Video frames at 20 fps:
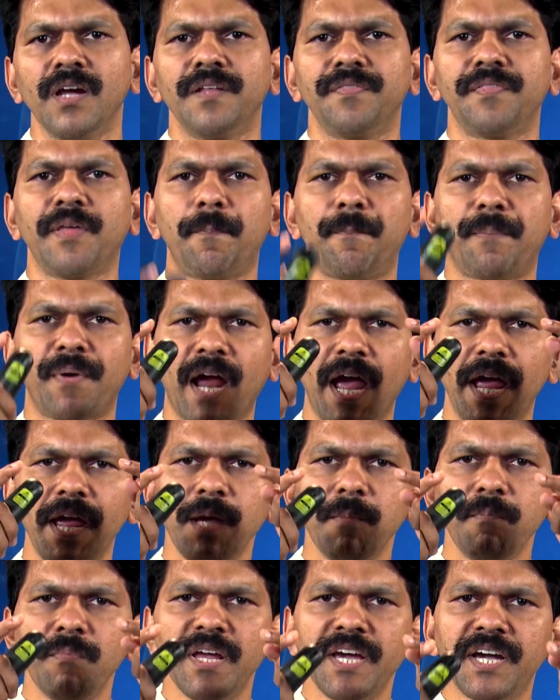The
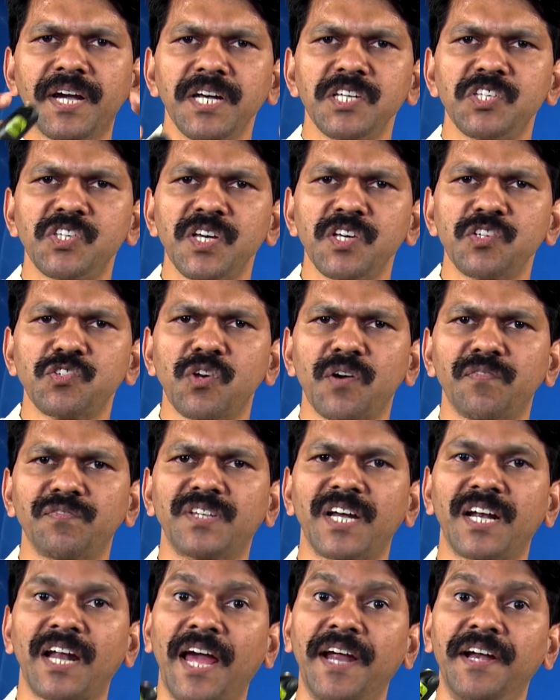prime legacies of
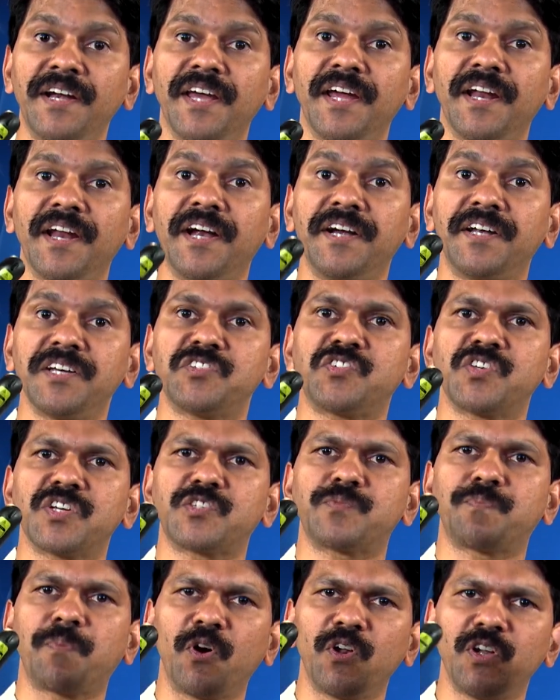the
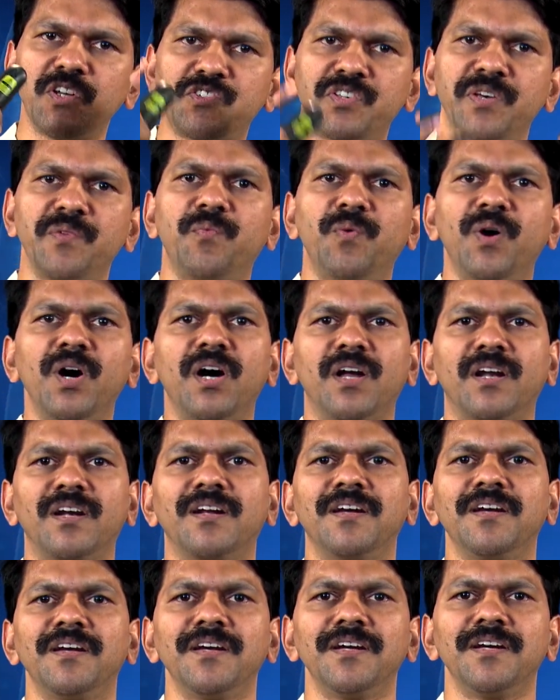1986 policy were
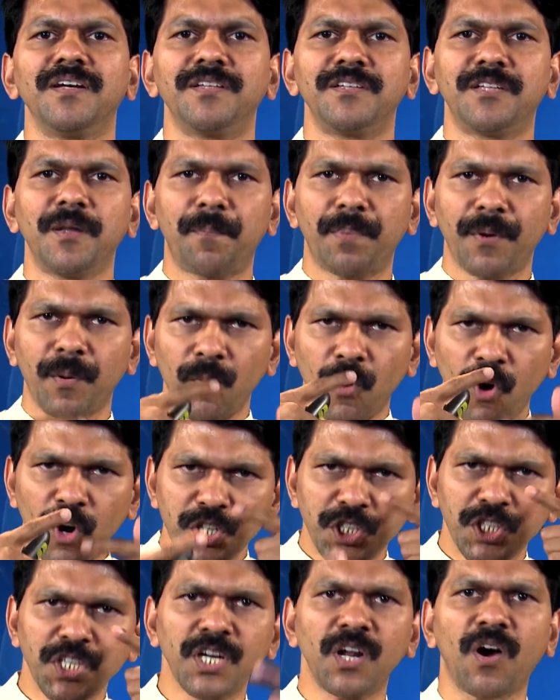the
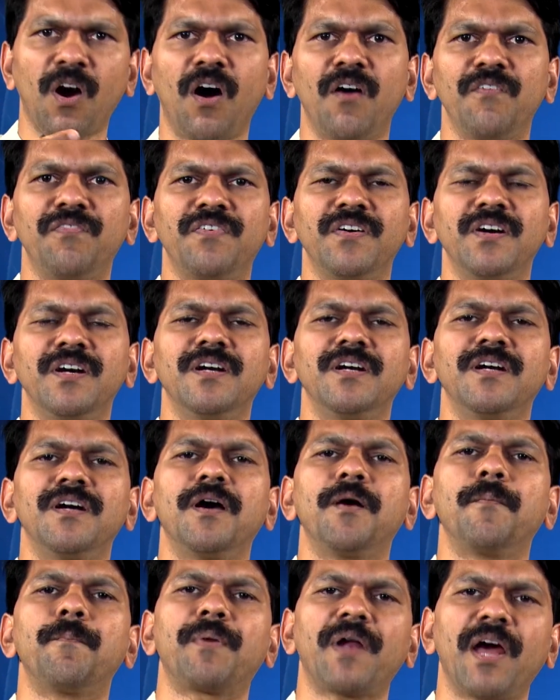promotion of
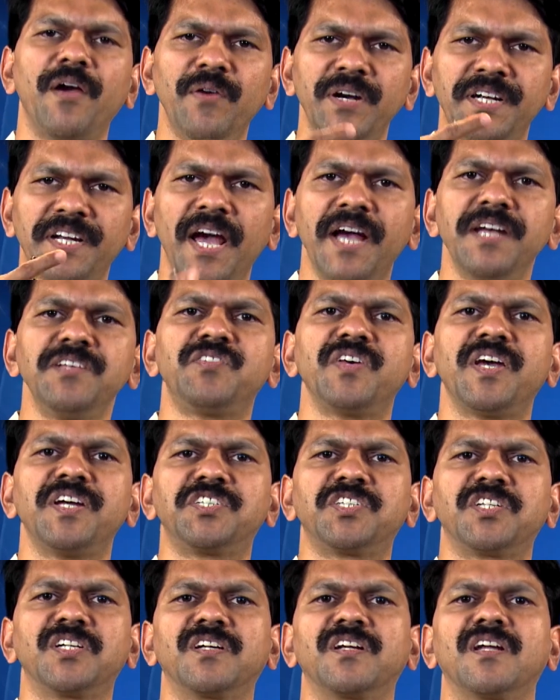
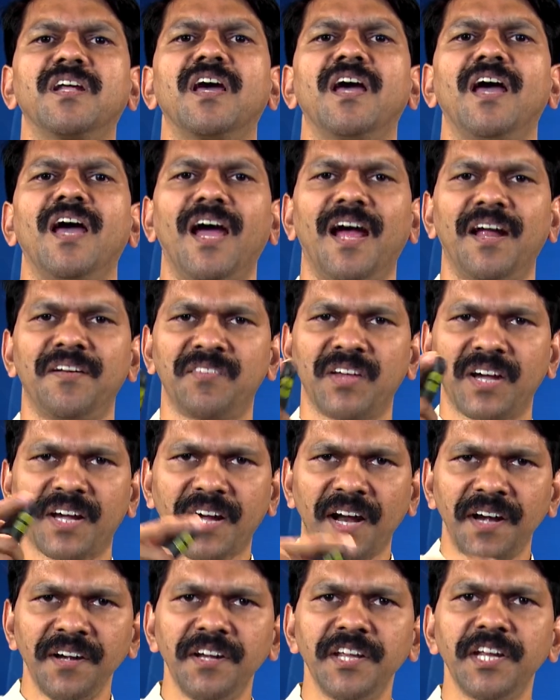privatization and the
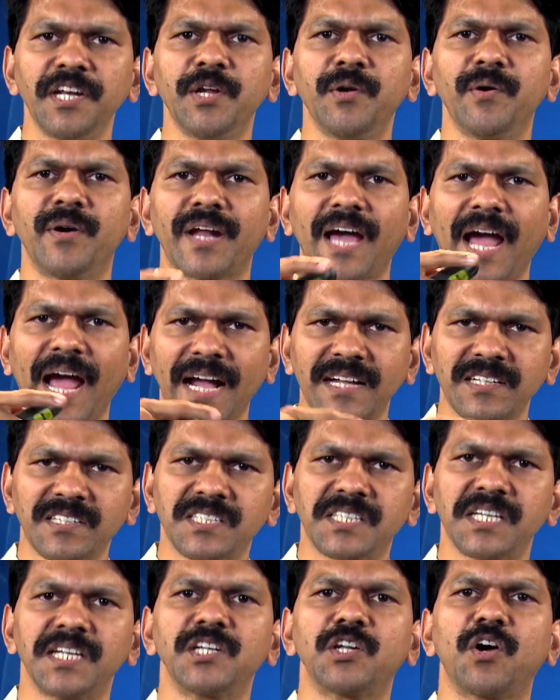continued
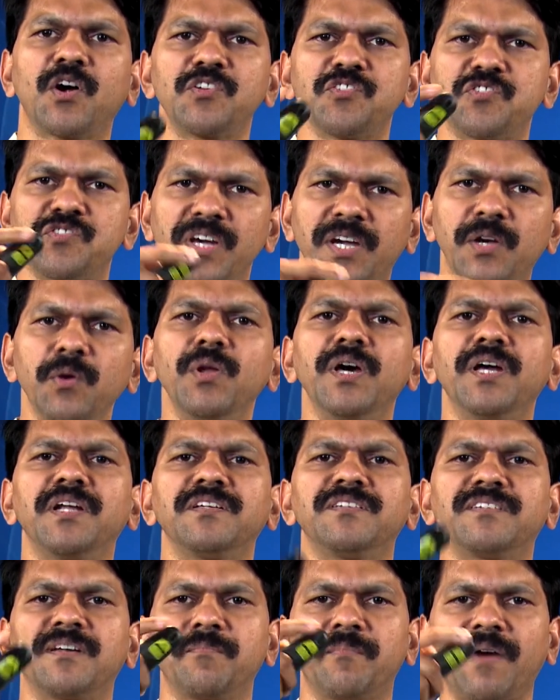accent on
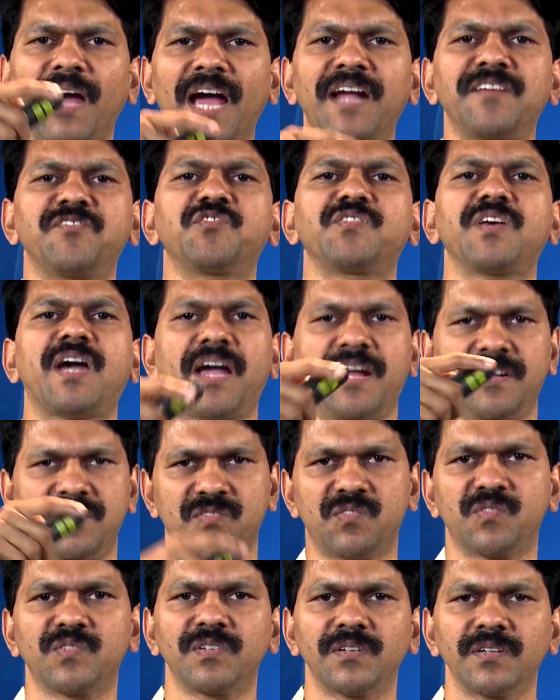secularism and
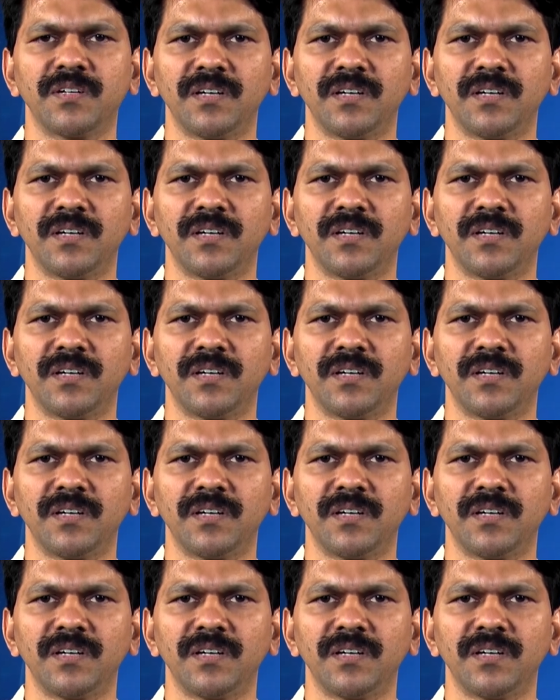science.